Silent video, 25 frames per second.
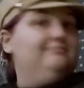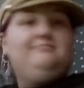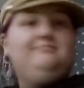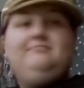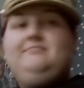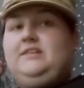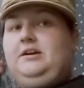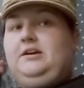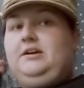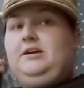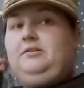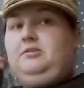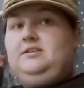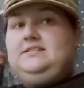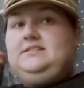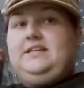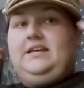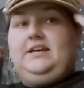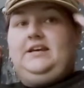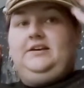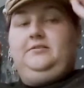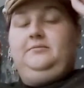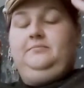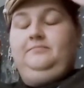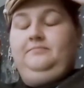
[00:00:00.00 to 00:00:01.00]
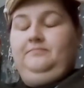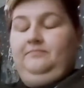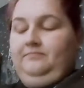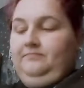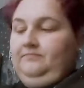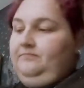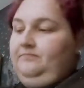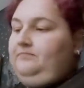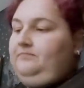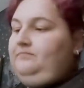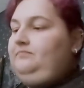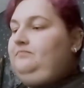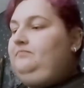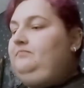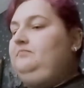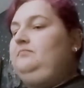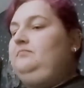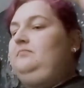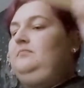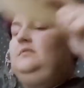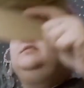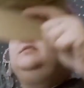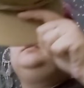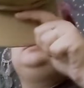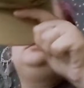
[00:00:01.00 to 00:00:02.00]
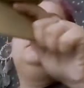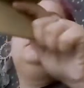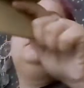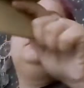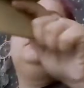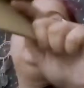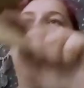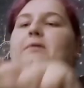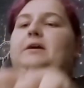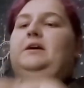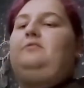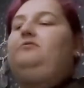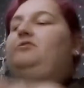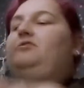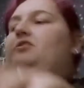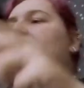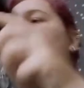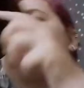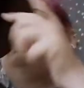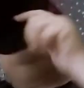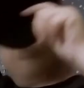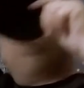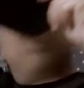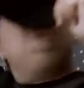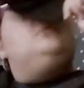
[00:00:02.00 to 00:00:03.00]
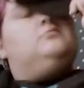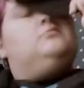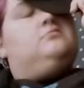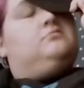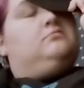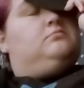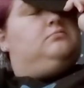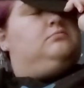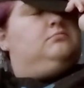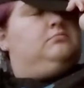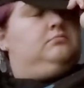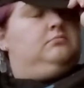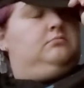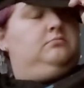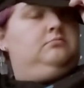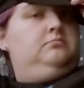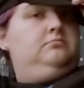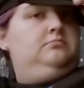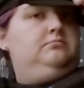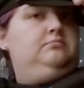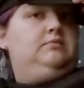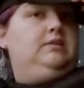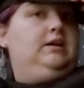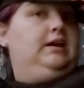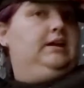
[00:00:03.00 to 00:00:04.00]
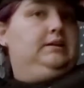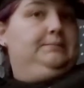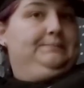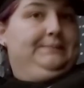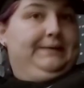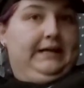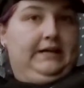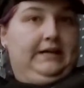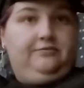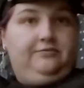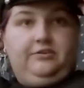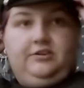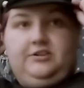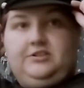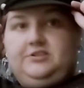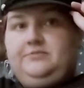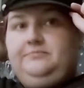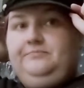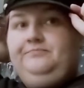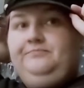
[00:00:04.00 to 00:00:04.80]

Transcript: They're on sale. So I got a brown version and a black version.